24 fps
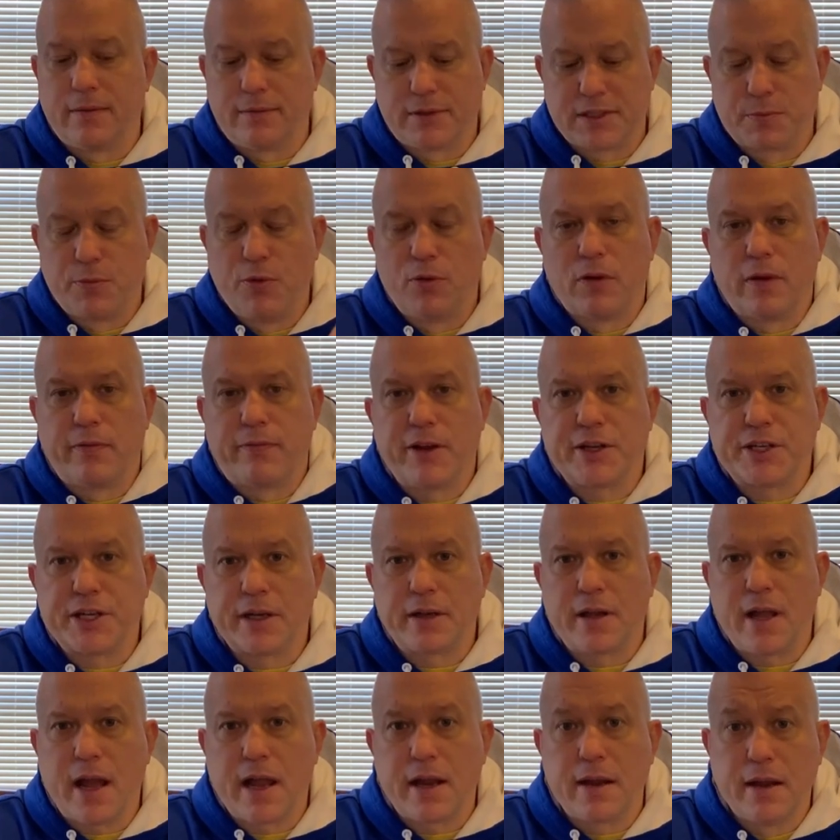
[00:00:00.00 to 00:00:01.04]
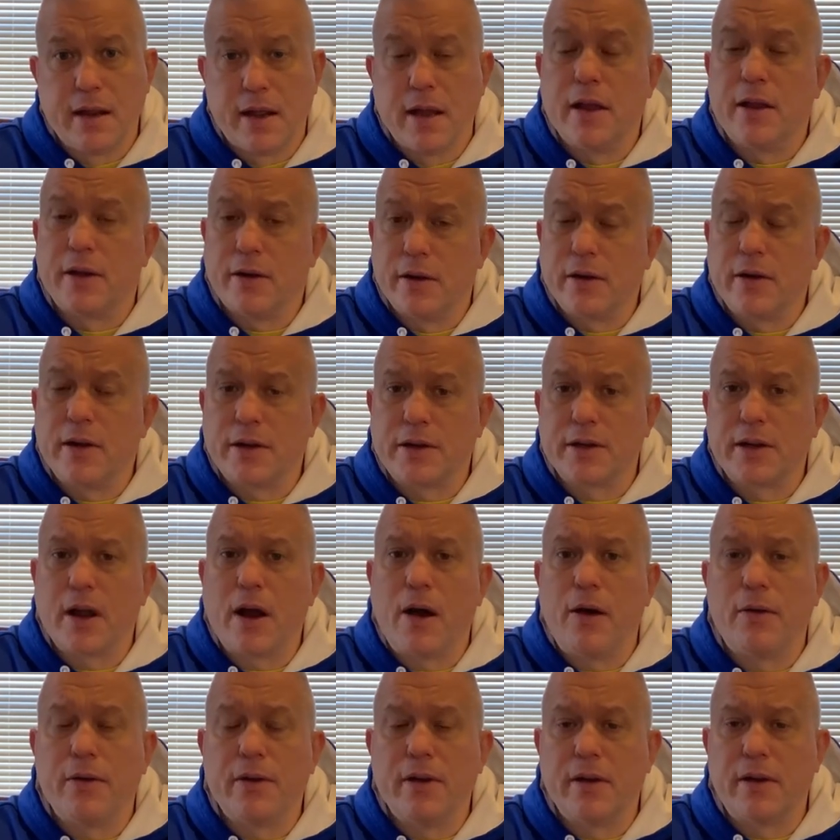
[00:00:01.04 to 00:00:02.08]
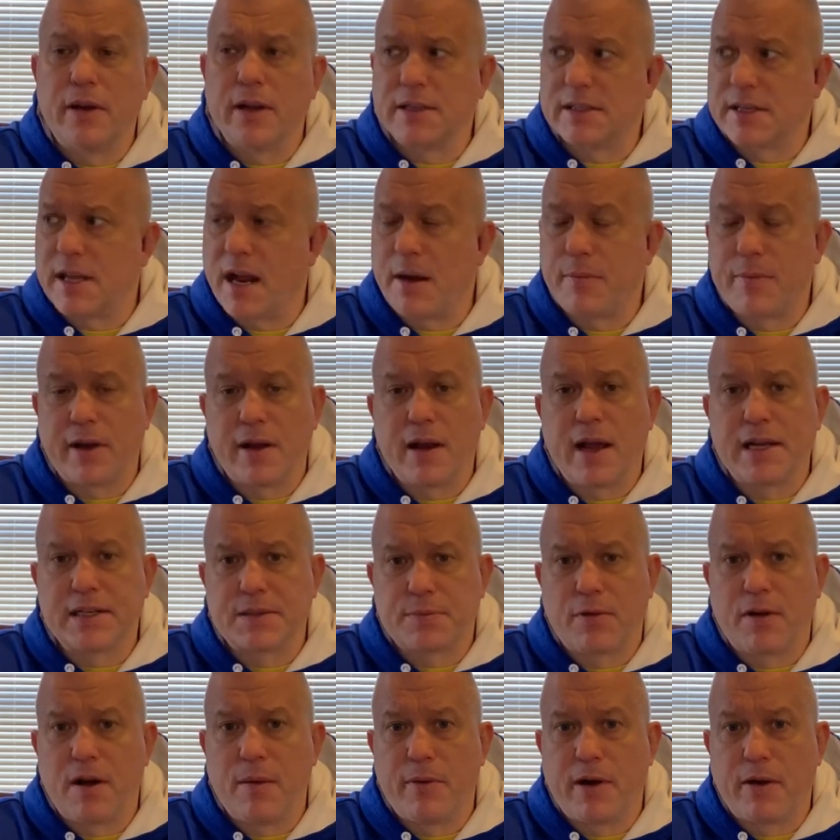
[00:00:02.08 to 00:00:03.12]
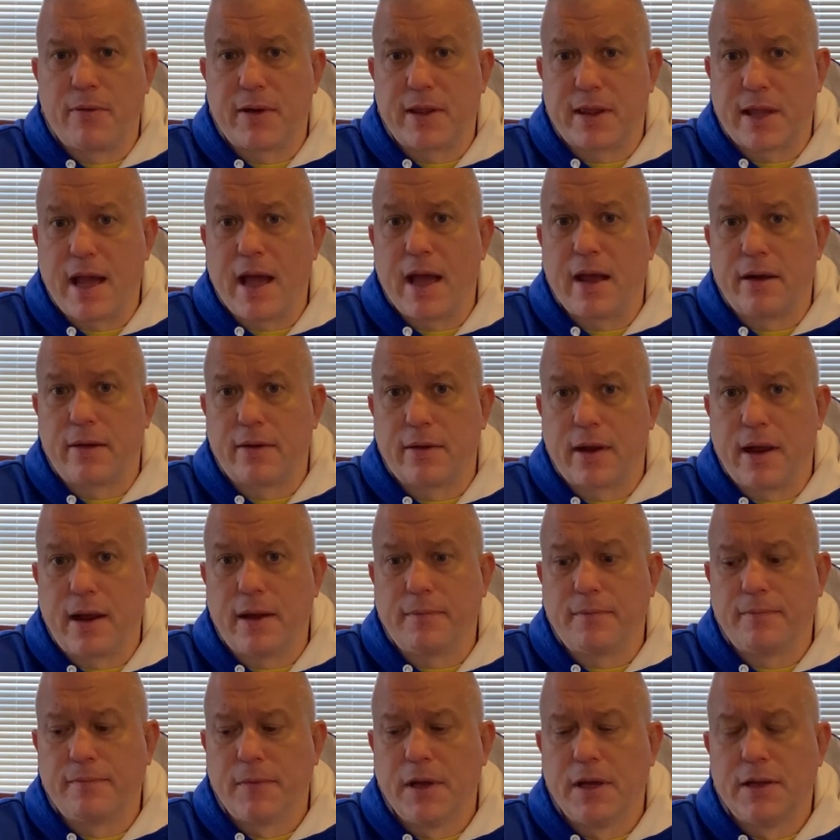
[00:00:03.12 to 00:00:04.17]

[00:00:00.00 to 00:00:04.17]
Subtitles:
spool of fishing line, you're good to go. You can set up a nice perimeter with that, okay?